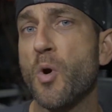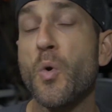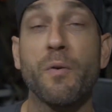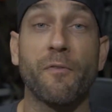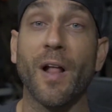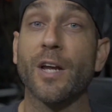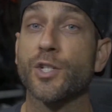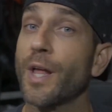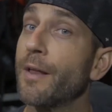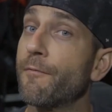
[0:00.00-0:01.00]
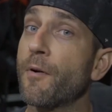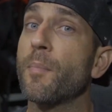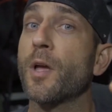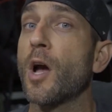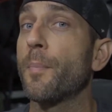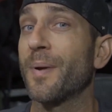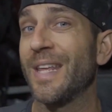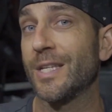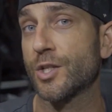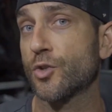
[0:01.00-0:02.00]
boot flashlight from the
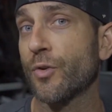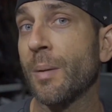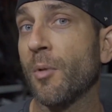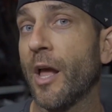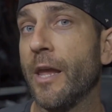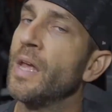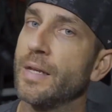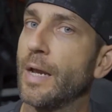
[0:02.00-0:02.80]
company Streamlight.